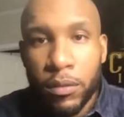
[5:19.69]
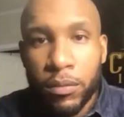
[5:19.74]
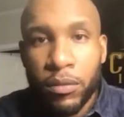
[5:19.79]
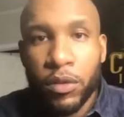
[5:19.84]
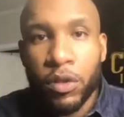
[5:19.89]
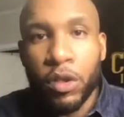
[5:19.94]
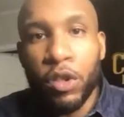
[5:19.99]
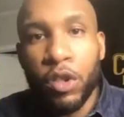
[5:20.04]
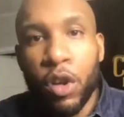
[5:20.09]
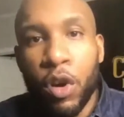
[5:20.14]

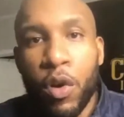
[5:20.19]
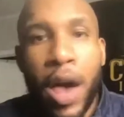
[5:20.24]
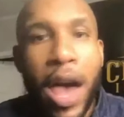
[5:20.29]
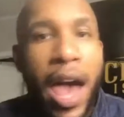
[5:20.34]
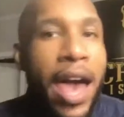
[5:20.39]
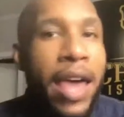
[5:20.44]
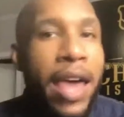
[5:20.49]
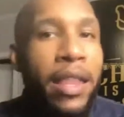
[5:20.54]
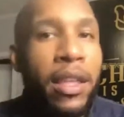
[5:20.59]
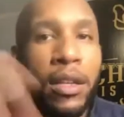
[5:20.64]
you know,
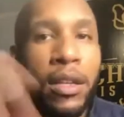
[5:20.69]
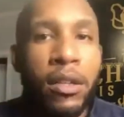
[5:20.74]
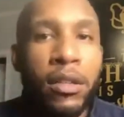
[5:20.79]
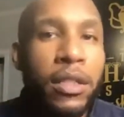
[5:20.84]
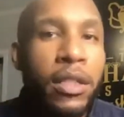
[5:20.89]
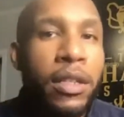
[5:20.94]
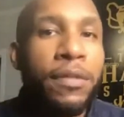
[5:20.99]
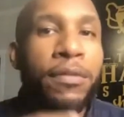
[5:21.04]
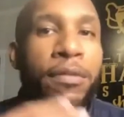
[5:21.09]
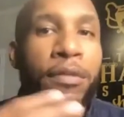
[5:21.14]
adding
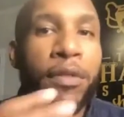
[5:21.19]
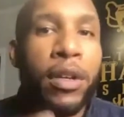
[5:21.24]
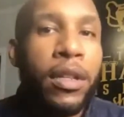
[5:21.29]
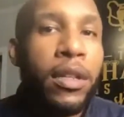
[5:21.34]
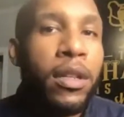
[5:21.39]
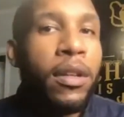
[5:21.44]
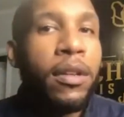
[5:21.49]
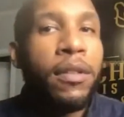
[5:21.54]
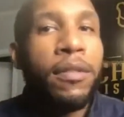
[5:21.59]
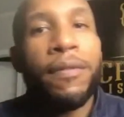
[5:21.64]
different
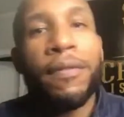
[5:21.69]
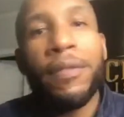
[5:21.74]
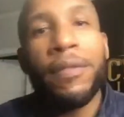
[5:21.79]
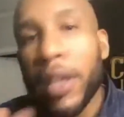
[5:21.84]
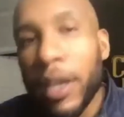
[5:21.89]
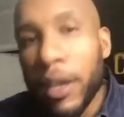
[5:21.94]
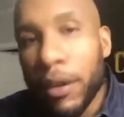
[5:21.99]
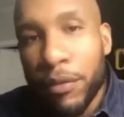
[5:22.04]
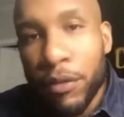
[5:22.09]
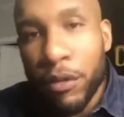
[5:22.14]

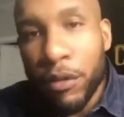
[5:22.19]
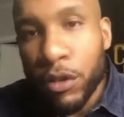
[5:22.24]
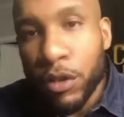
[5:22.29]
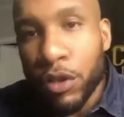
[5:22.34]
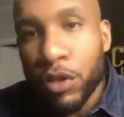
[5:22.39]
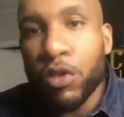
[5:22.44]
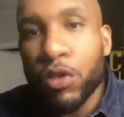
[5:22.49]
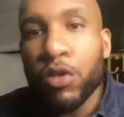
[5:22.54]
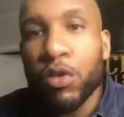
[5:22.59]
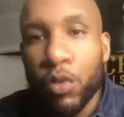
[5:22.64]

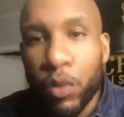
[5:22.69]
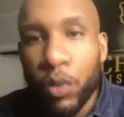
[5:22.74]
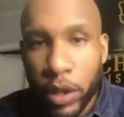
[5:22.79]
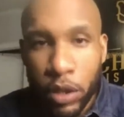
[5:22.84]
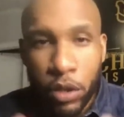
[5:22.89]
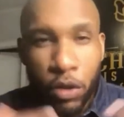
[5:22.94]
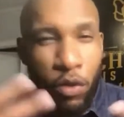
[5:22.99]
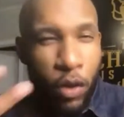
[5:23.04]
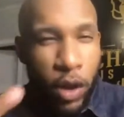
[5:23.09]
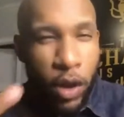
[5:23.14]
flavors to it.
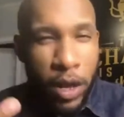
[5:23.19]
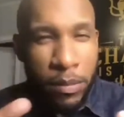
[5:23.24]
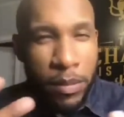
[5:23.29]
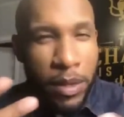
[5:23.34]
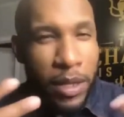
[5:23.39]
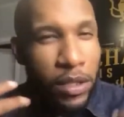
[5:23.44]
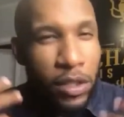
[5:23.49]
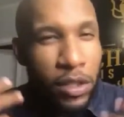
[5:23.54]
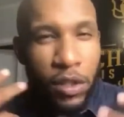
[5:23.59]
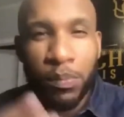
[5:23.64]
You know what I
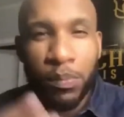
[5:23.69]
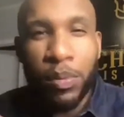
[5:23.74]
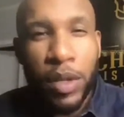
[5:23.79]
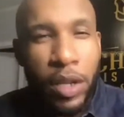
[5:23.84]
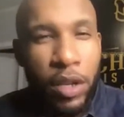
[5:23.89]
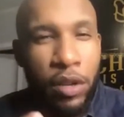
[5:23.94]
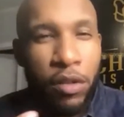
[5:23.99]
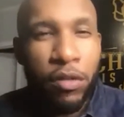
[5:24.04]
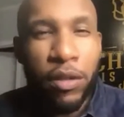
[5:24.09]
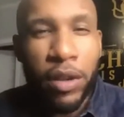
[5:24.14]
mean? Just
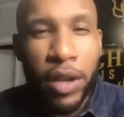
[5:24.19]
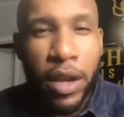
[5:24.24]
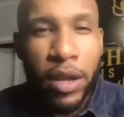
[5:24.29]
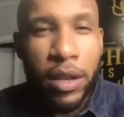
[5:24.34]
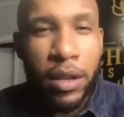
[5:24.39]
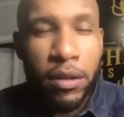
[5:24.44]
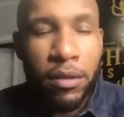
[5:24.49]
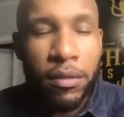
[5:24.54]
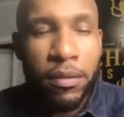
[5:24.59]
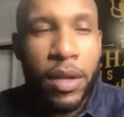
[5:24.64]
being
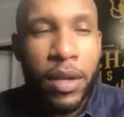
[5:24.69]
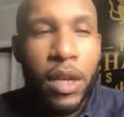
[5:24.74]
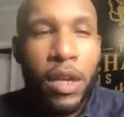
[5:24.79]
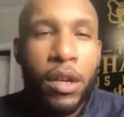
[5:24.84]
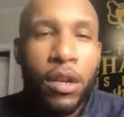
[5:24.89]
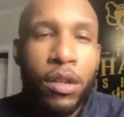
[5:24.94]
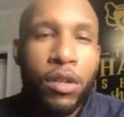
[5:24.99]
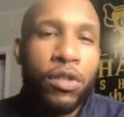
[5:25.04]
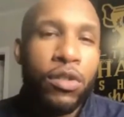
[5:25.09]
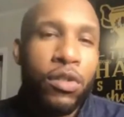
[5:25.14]
creative.
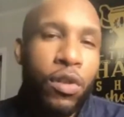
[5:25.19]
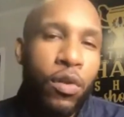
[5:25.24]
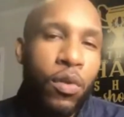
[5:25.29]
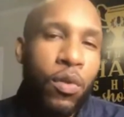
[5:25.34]
So yeah.